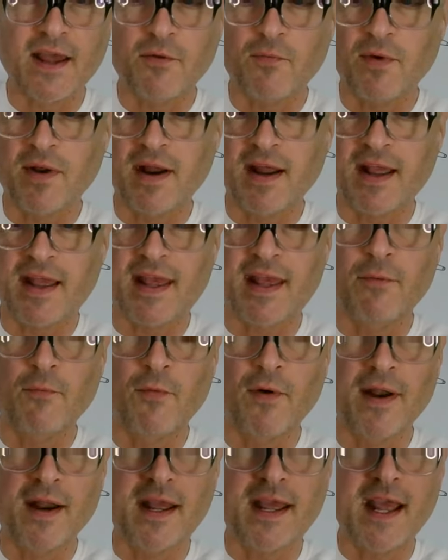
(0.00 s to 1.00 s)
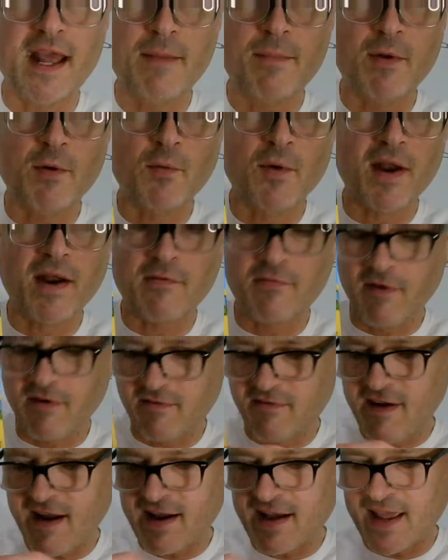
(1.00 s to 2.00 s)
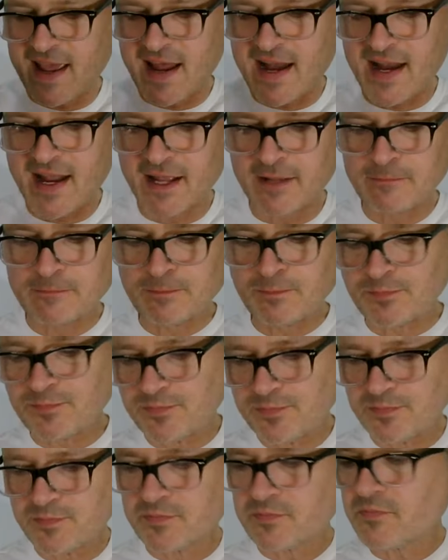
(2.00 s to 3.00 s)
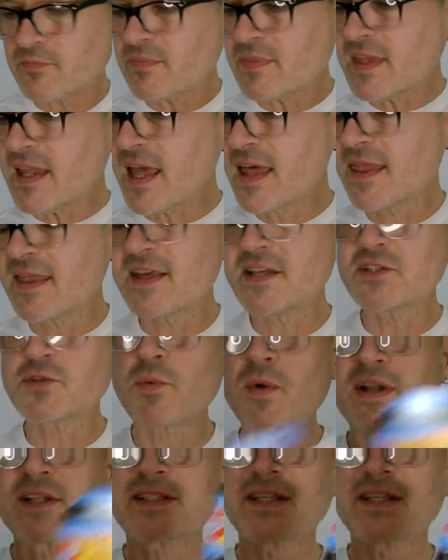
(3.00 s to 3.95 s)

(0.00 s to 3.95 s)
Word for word: and what I want to keep and what I regret getting these ones